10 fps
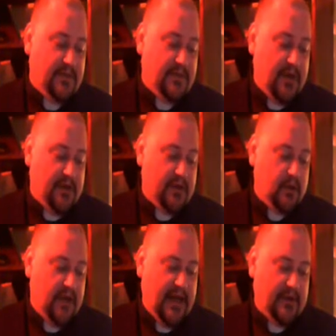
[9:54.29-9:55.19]
brother
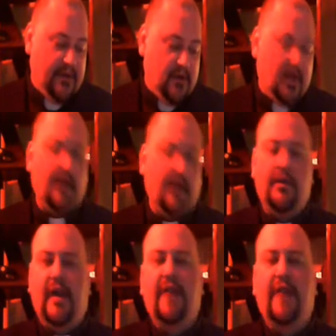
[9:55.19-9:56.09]
will I require the
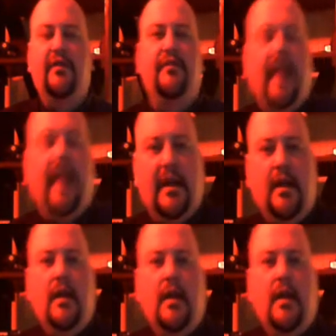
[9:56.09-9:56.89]
life of man.